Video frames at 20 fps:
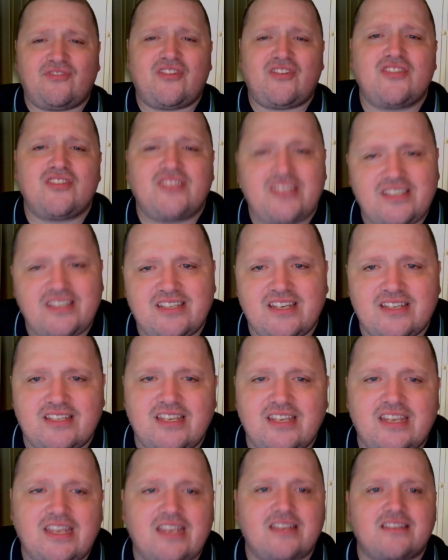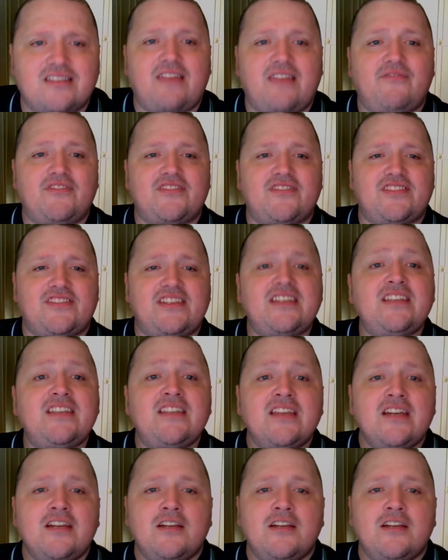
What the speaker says: 40-60 kicks ever seen